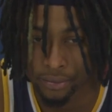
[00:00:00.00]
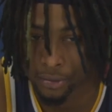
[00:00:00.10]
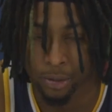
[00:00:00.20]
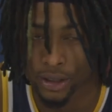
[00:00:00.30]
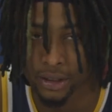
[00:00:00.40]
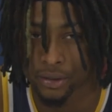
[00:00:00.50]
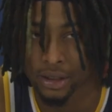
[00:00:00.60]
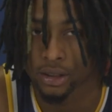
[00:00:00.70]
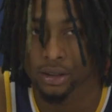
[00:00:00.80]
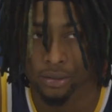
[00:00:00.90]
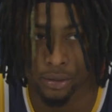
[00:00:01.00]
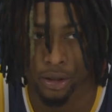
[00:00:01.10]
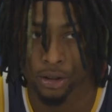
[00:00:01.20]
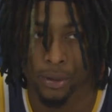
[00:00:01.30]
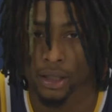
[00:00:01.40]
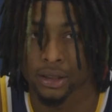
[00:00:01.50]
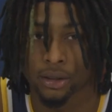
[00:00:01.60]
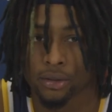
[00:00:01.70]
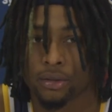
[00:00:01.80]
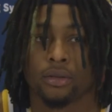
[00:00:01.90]
the rest of it just goes by
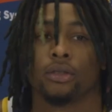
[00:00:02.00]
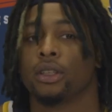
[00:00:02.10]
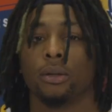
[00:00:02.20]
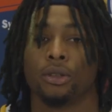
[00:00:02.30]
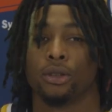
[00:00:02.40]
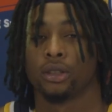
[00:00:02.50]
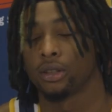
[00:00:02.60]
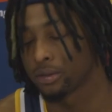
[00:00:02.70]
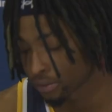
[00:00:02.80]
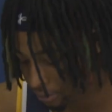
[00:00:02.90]
itself, comes to itself.